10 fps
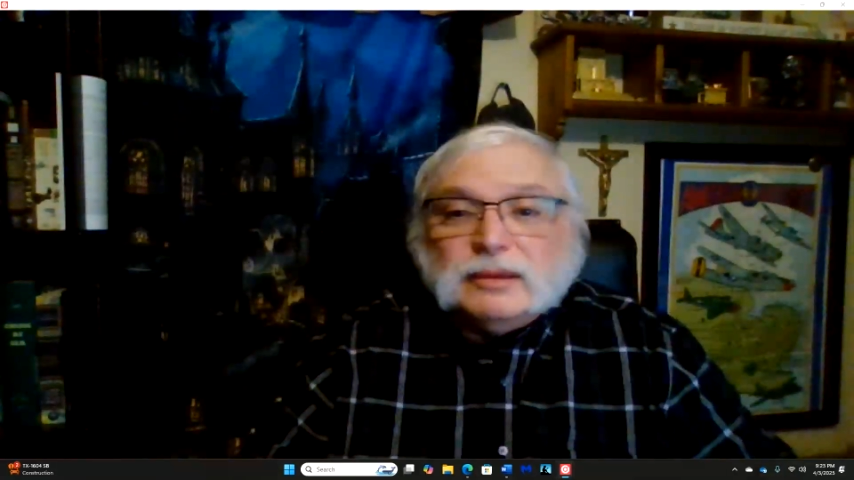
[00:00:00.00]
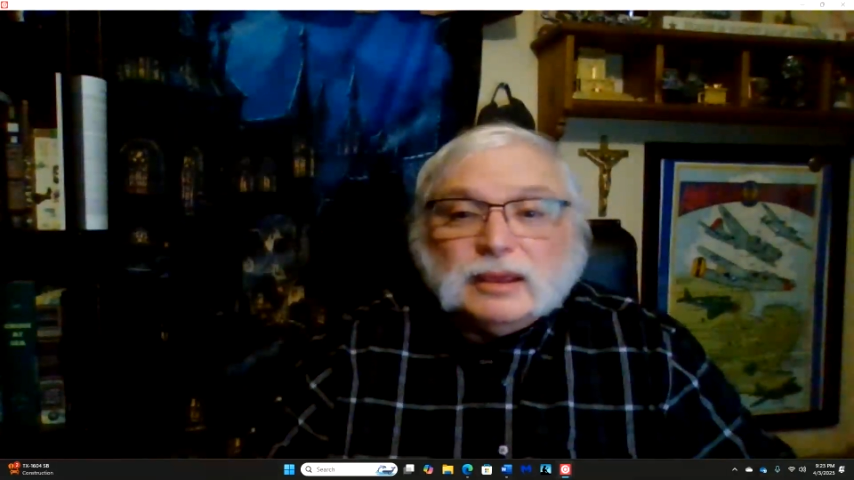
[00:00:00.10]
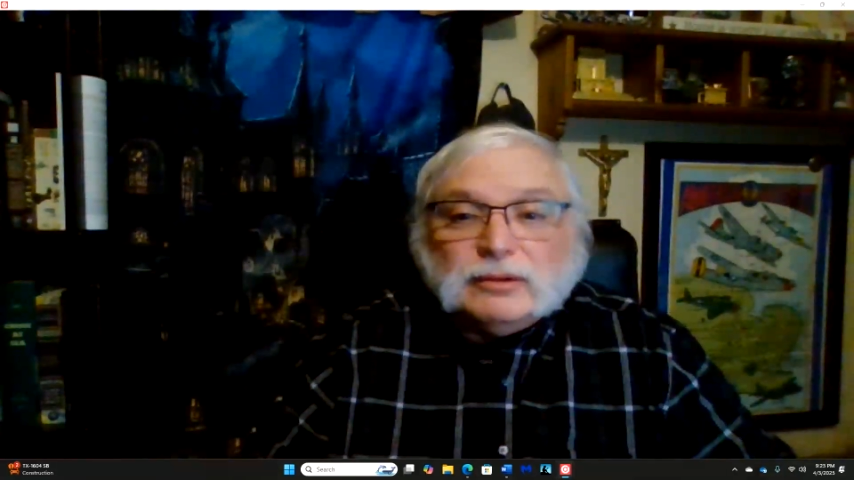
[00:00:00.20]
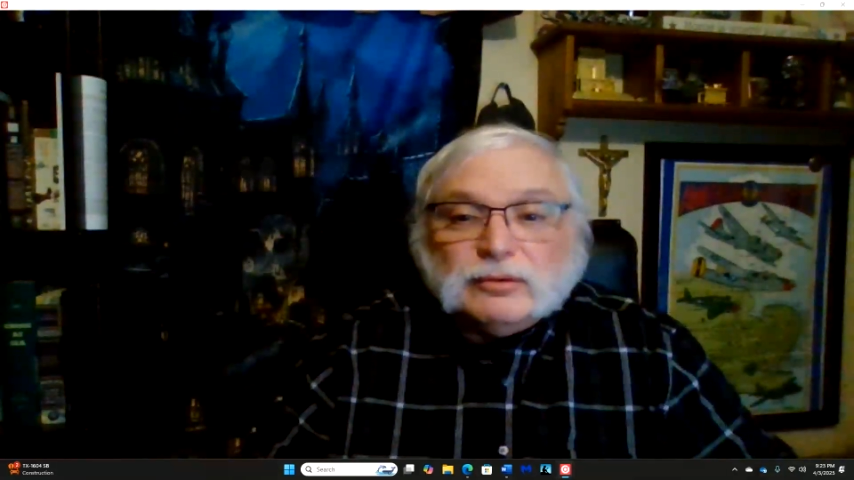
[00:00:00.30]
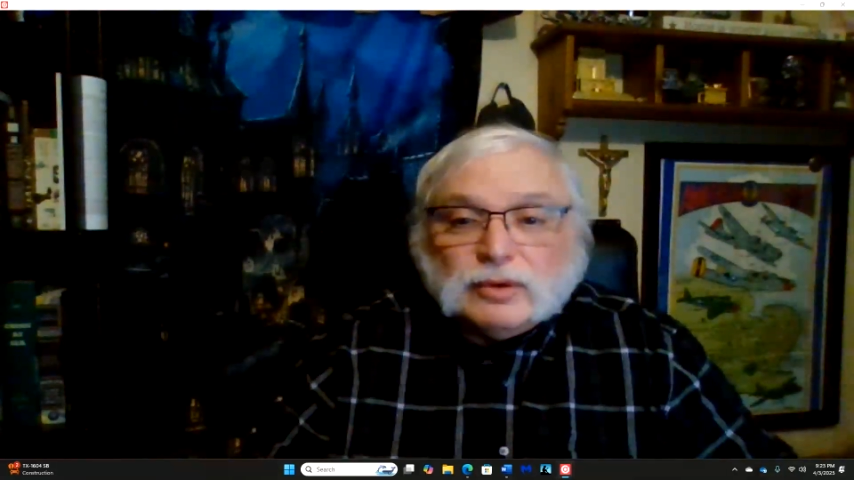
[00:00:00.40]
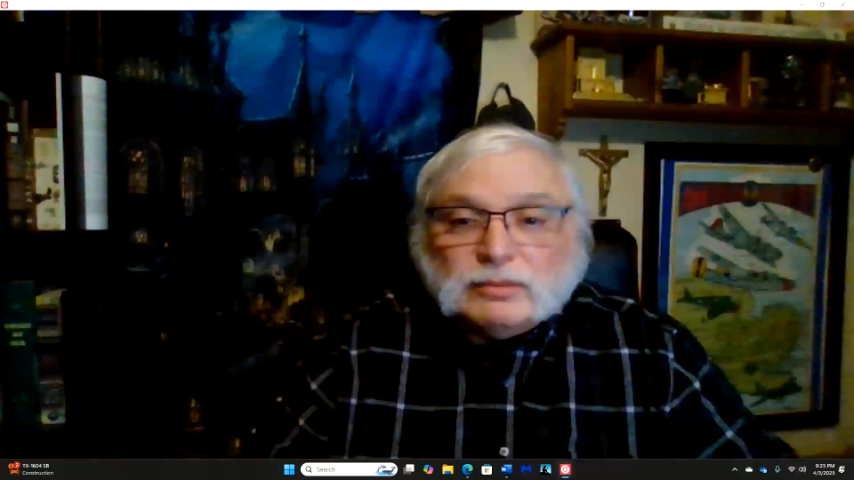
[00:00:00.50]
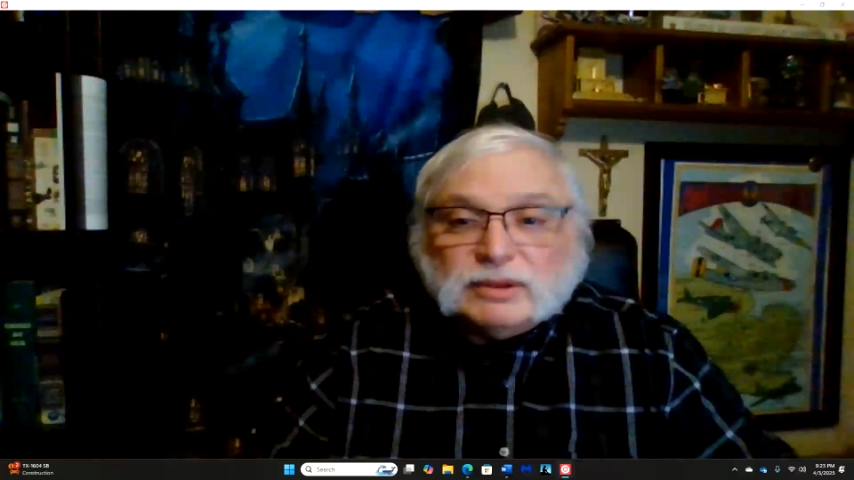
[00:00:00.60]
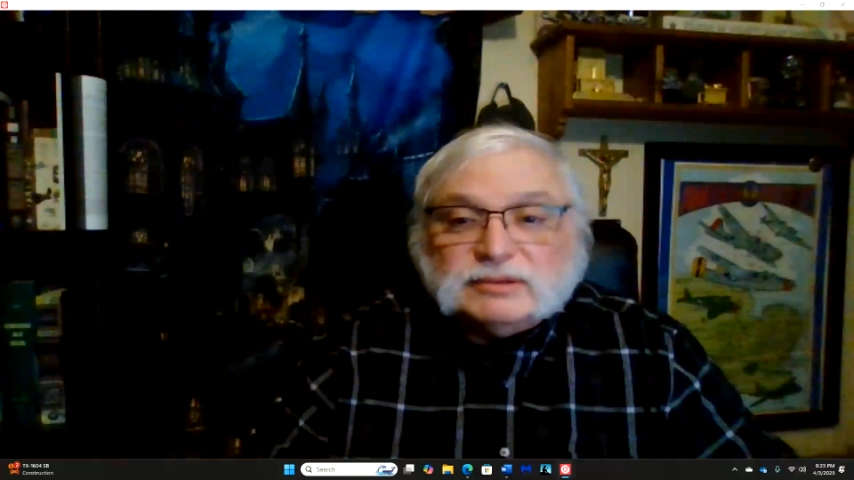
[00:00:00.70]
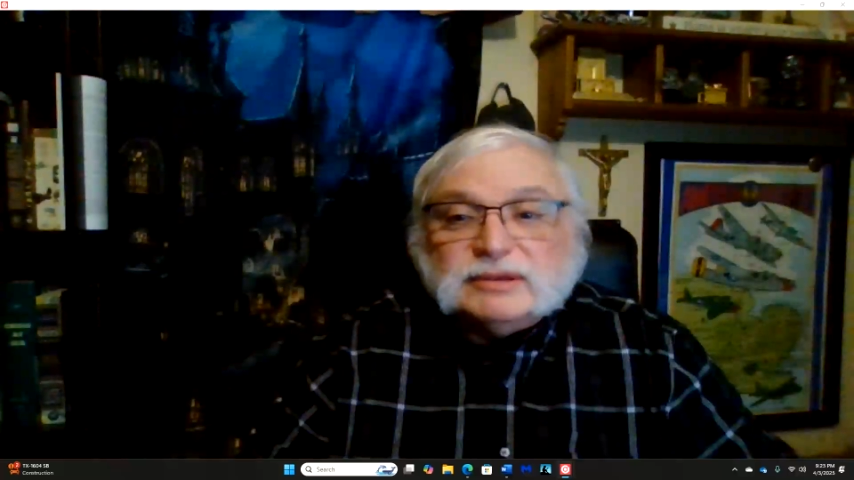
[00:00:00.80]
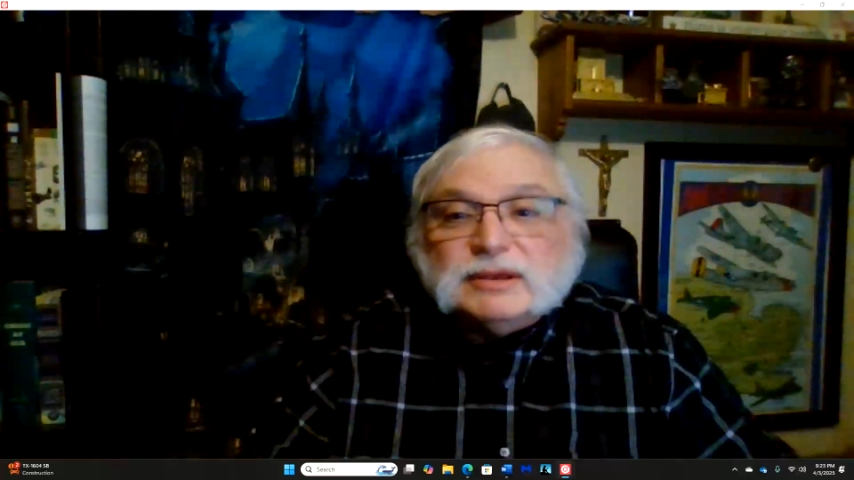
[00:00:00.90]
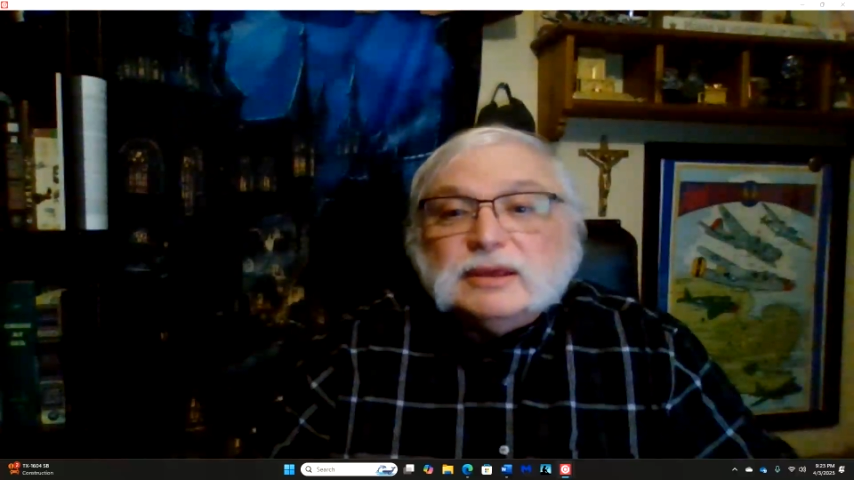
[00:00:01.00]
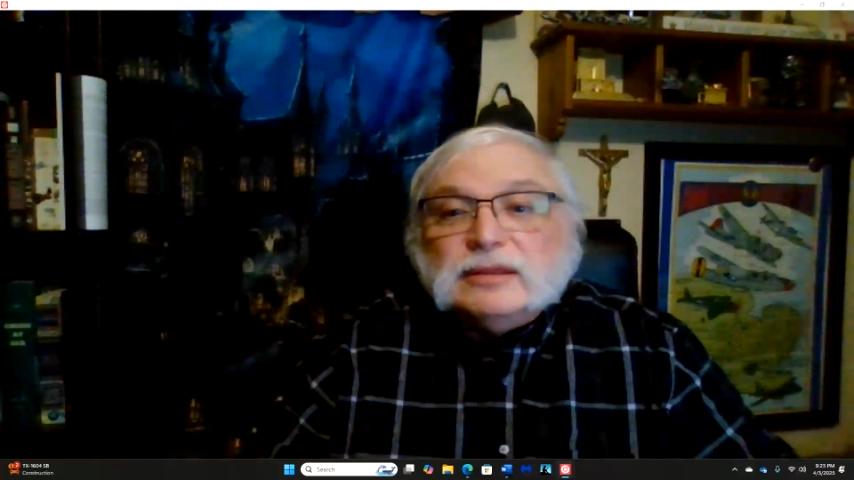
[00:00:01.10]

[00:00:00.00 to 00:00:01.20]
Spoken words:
and the Romans.